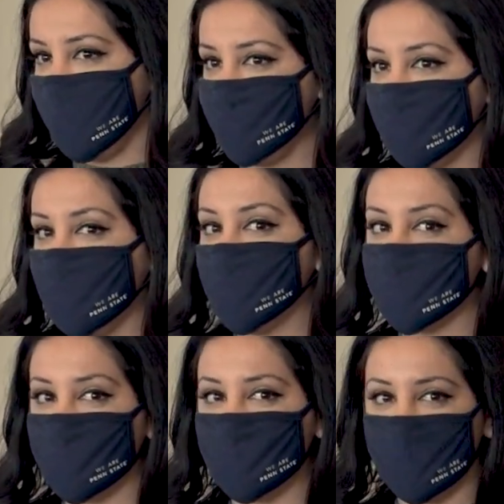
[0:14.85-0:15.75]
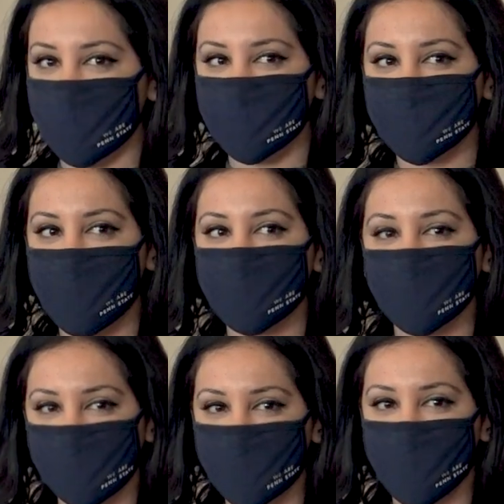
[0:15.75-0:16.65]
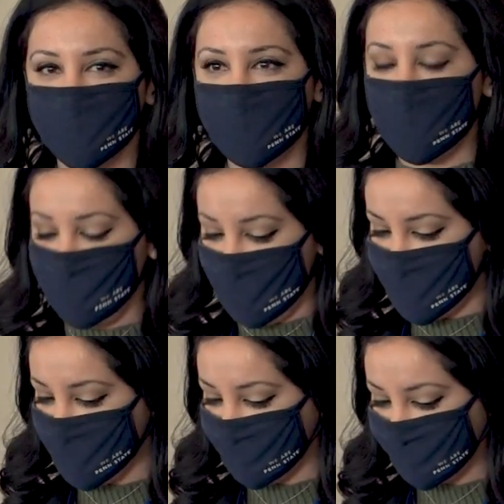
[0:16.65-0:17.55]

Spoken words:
him when he was a student at the Lehigh Valley campus.